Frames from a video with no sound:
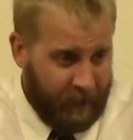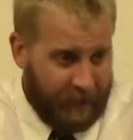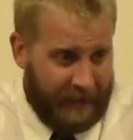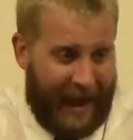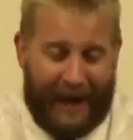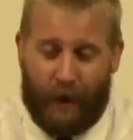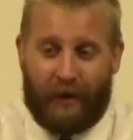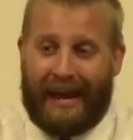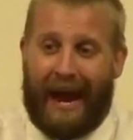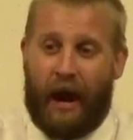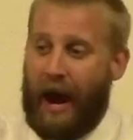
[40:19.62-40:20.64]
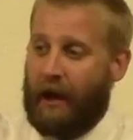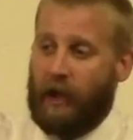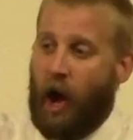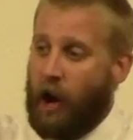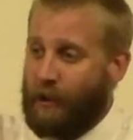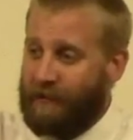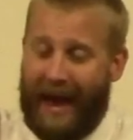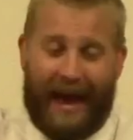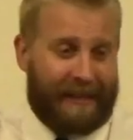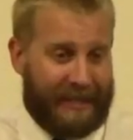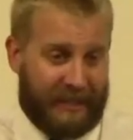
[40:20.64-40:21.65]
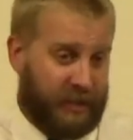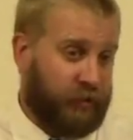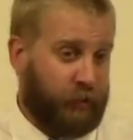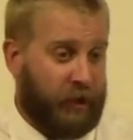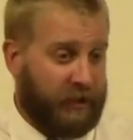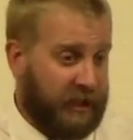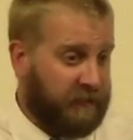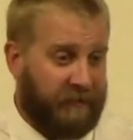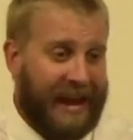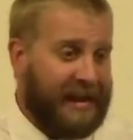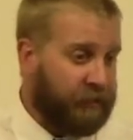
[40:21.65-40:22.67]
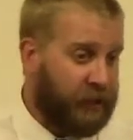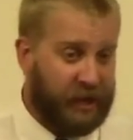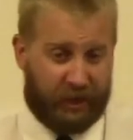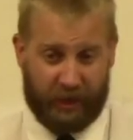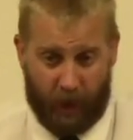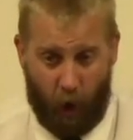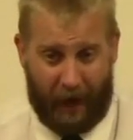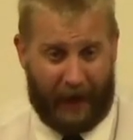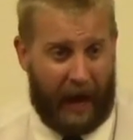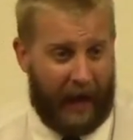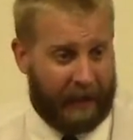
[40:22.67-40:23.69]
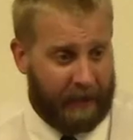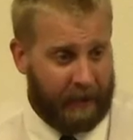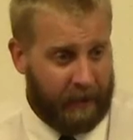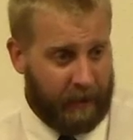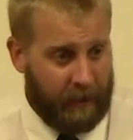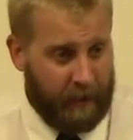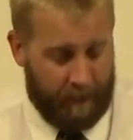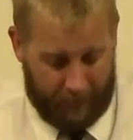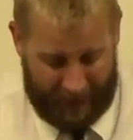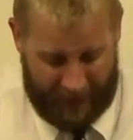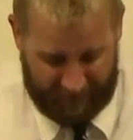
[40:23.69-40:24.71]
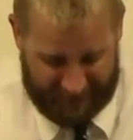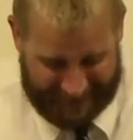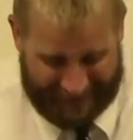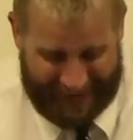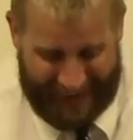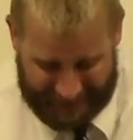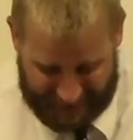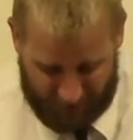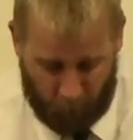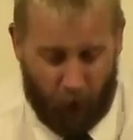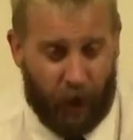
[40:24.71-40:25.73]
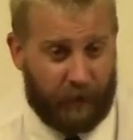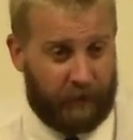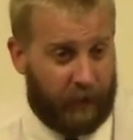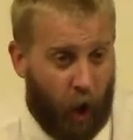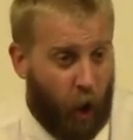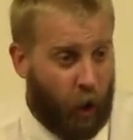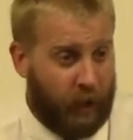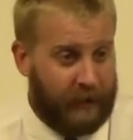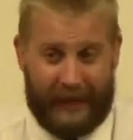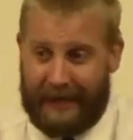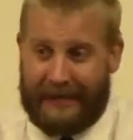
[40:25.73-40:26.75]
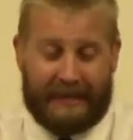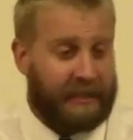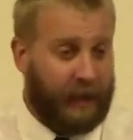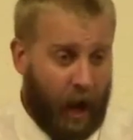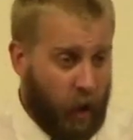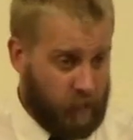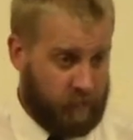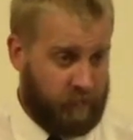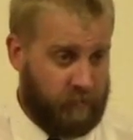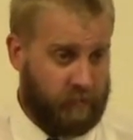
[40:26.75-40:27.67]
Say, I don't care how long we've had this, this vain tradition going on. If it's against the word of the Lord, then it needs to go.